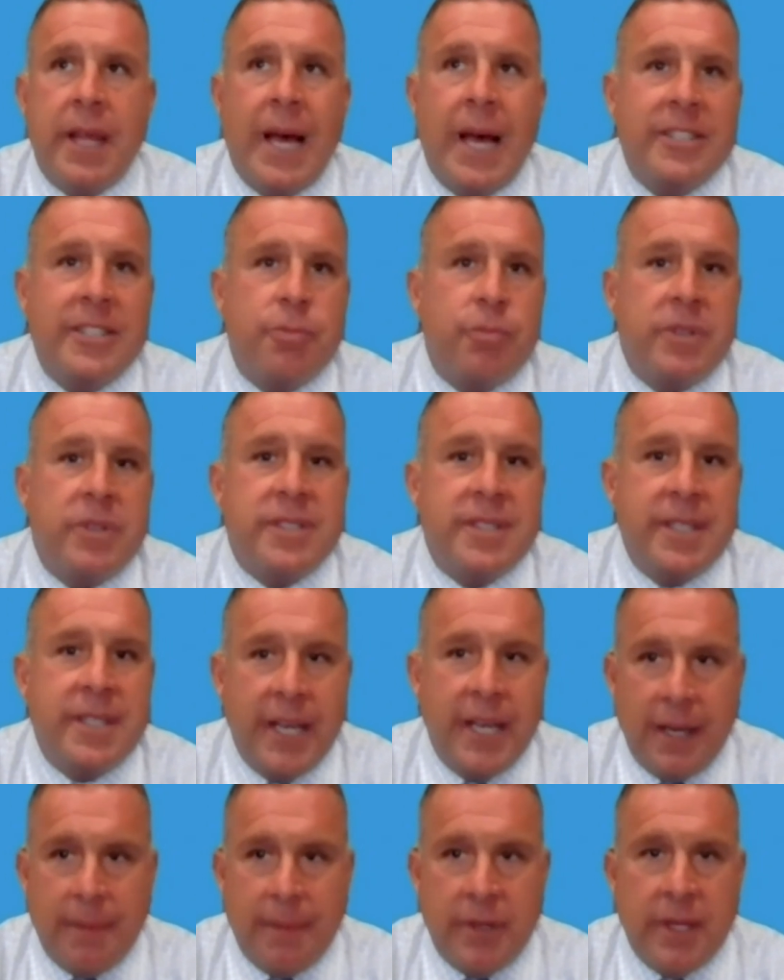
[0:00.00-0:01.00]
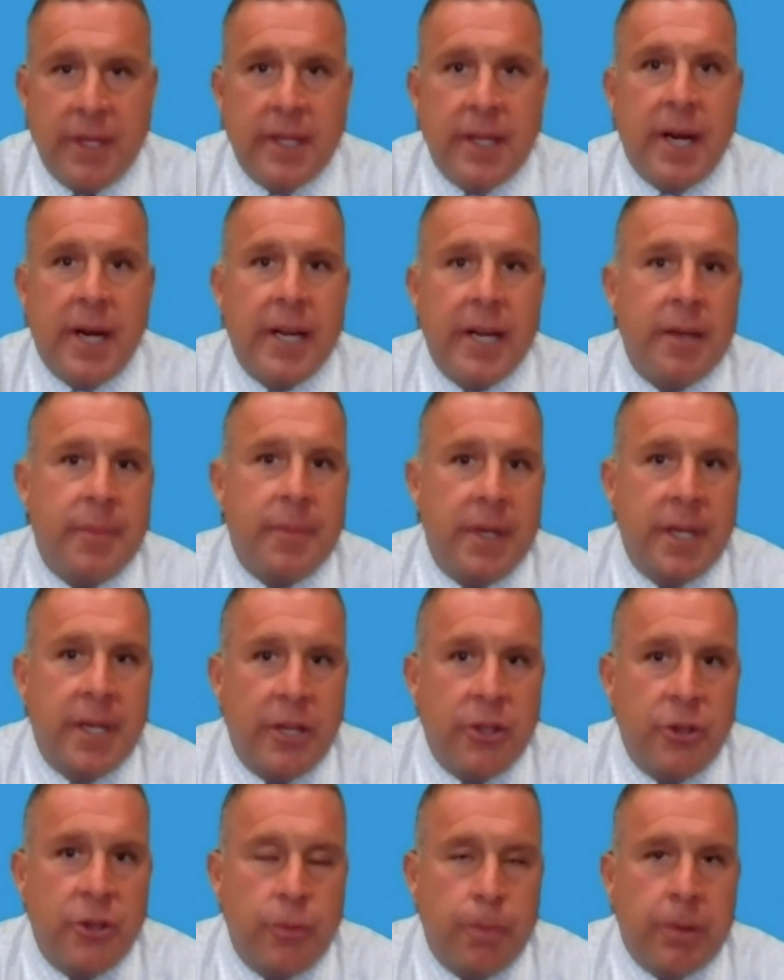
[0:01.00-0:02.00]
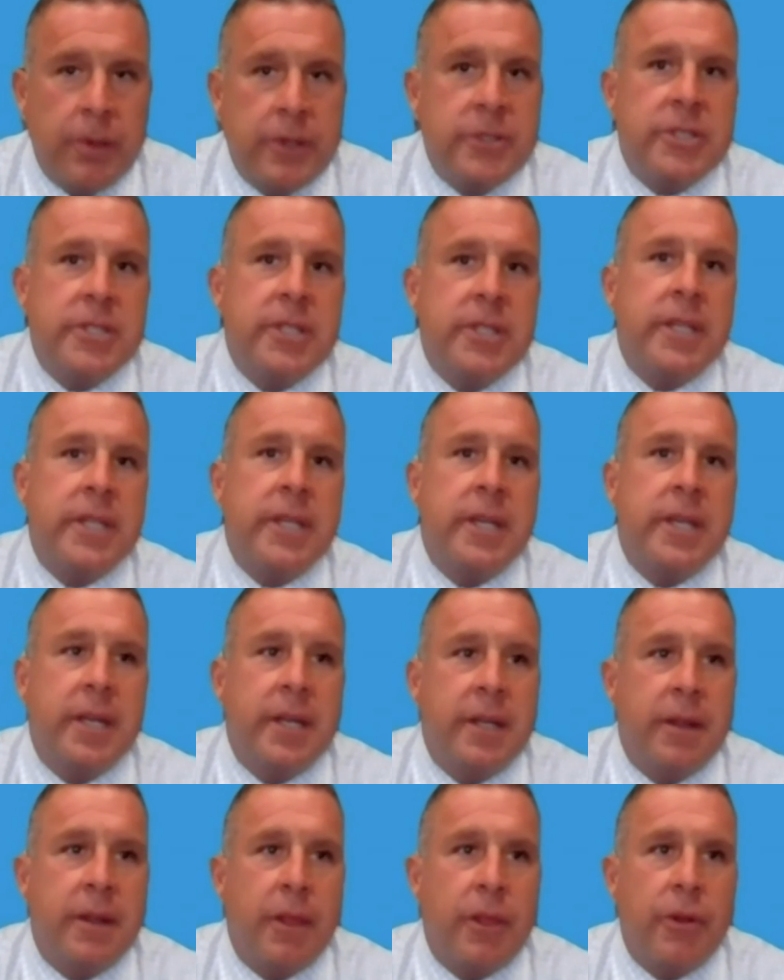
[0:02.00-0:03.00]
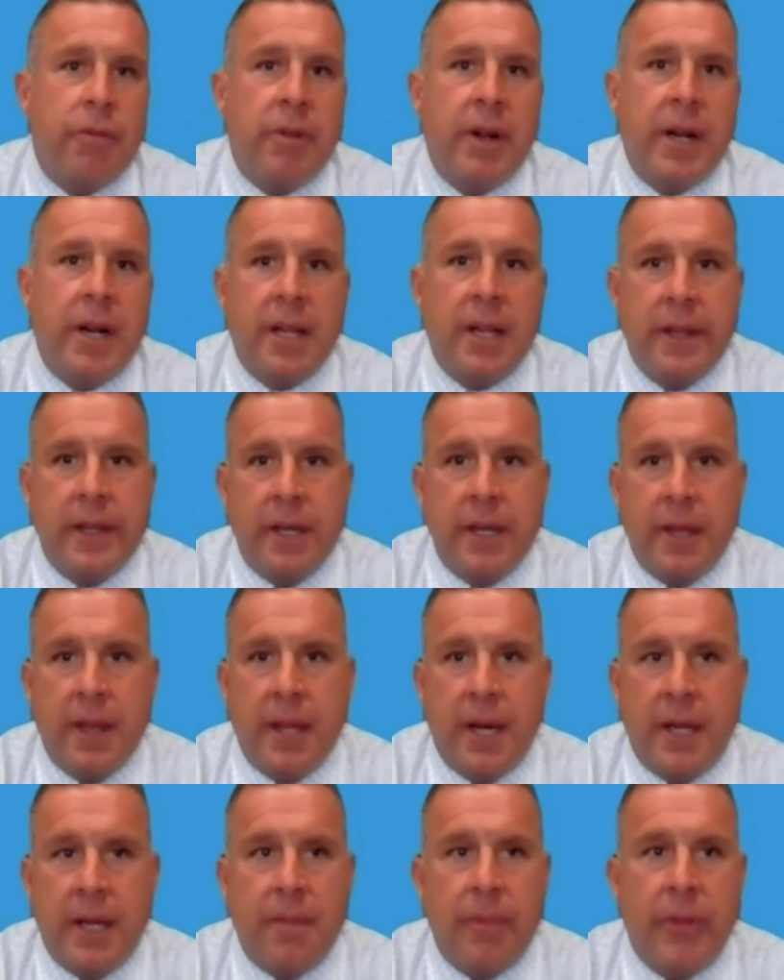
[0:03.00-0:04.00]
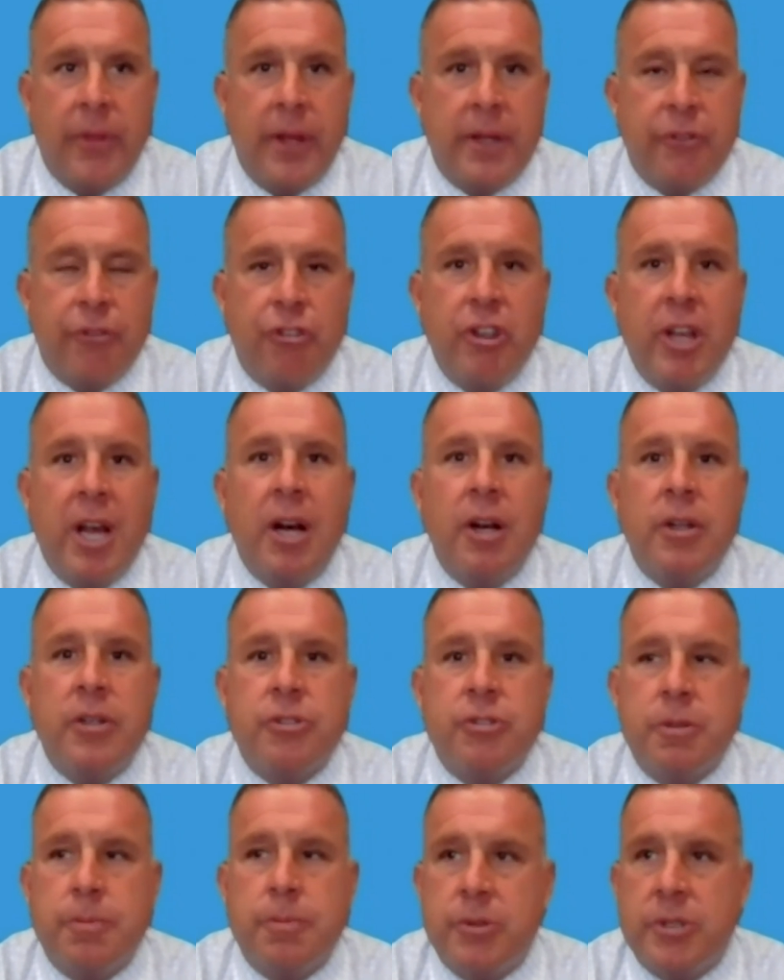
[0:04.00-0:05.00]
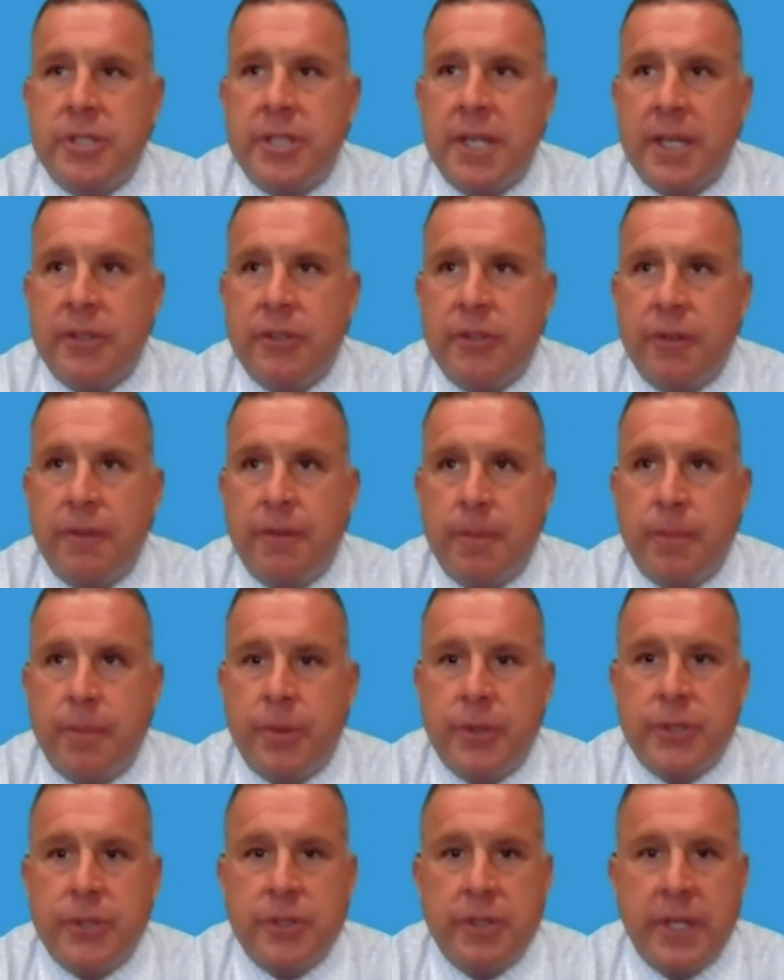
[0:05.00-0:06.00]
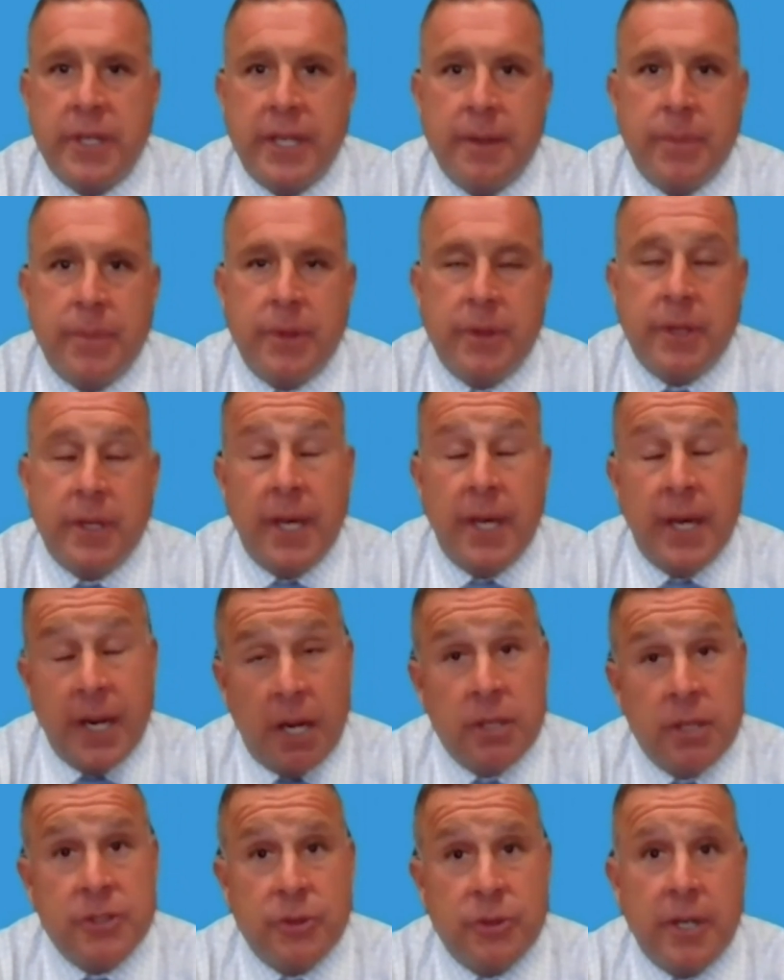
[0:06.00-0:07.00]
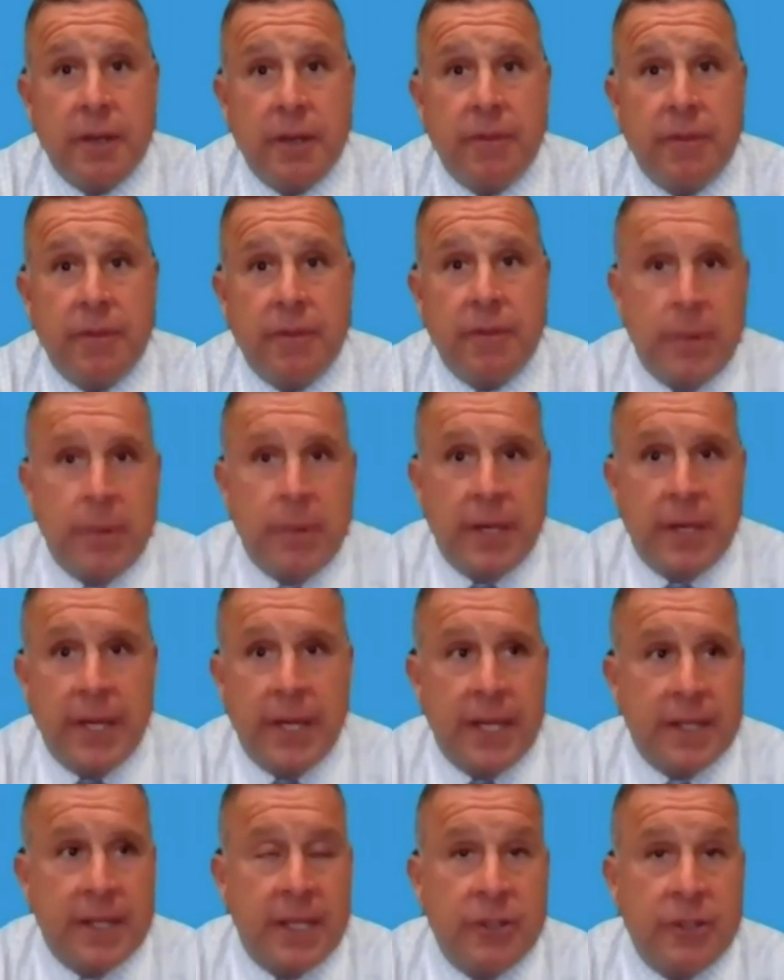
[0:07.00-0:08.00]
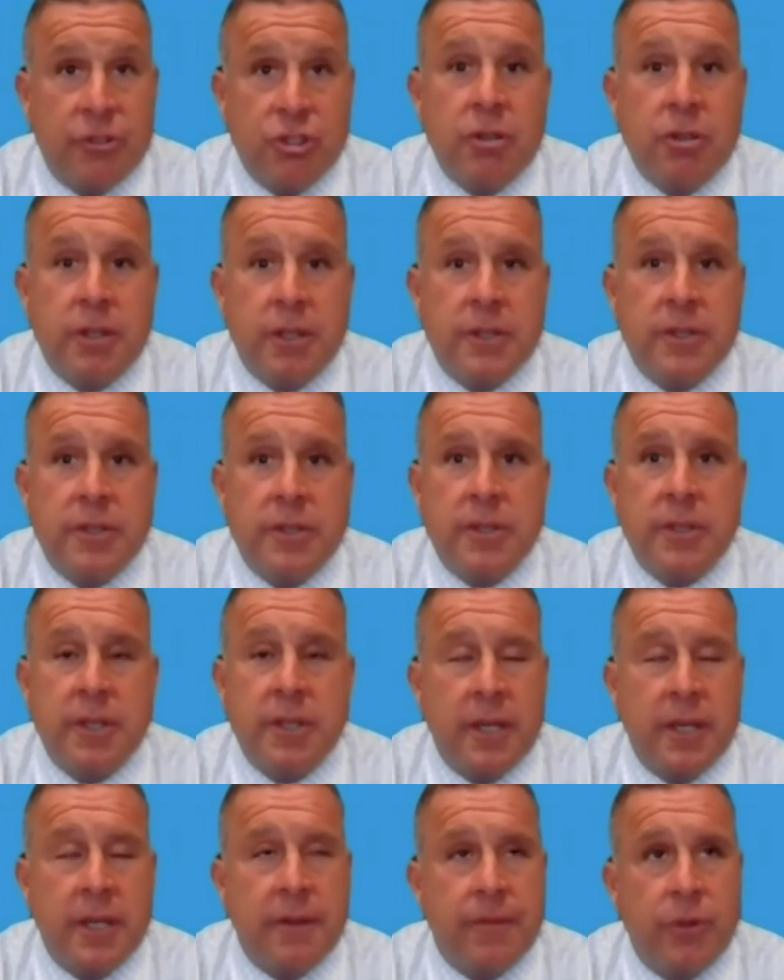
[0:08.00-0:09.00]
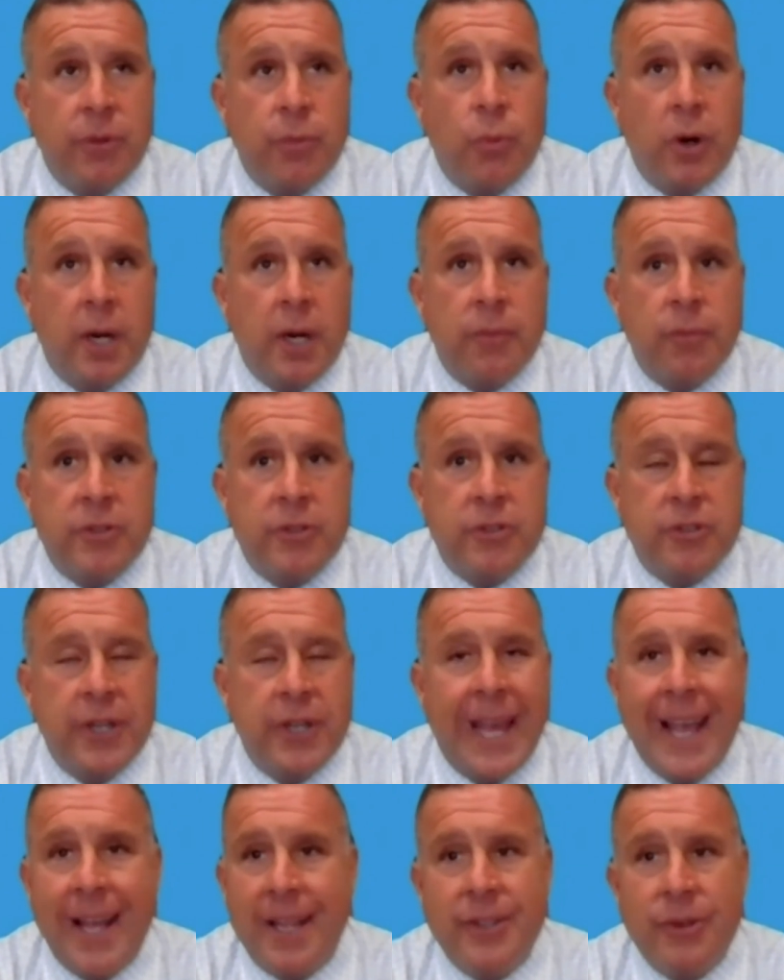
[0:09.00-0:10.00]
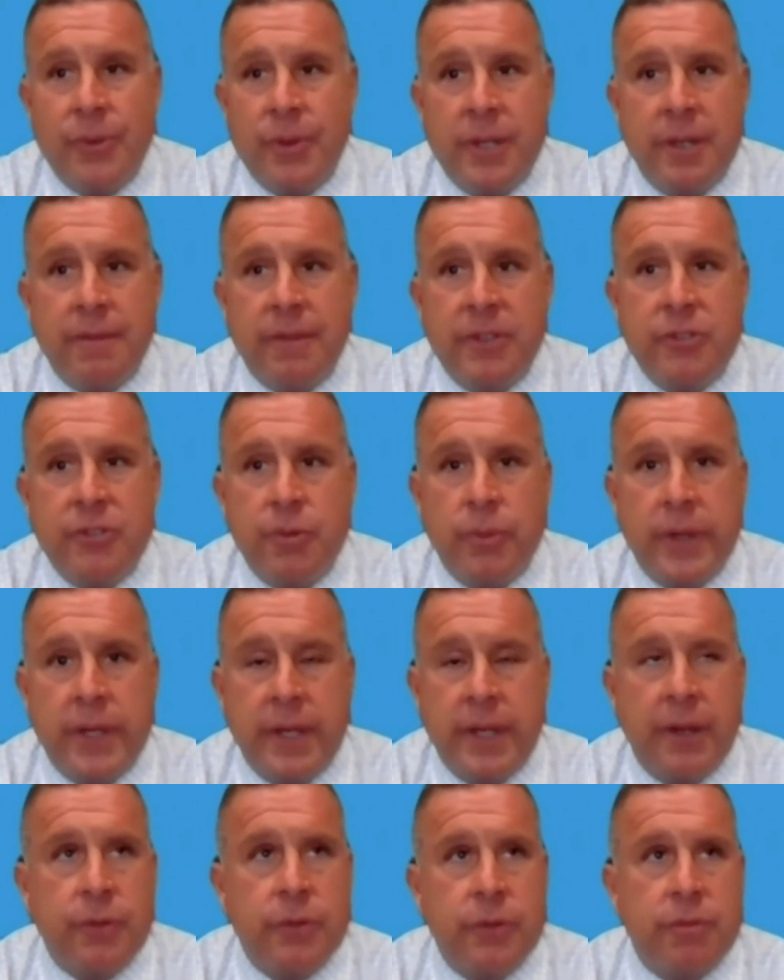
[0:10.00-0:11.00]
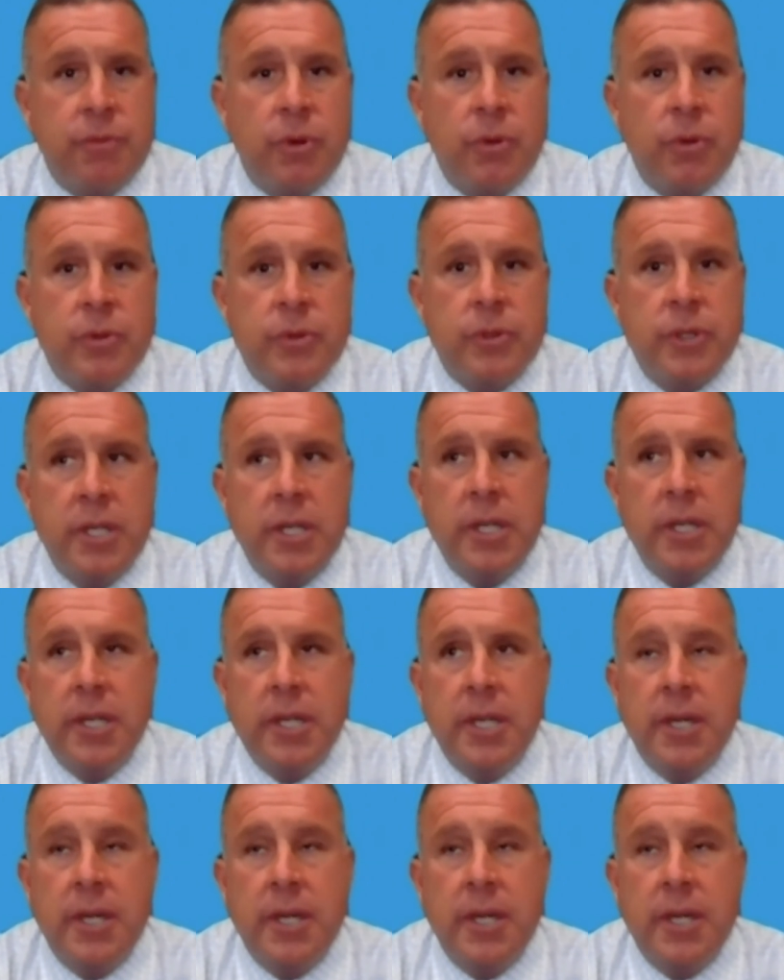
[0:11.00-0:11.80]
That's what's named in the document, not you personally. And theoretically, that shell should protect you from personal liability and also give you the ability to get insurance if you want, which you can't do individually in those roles.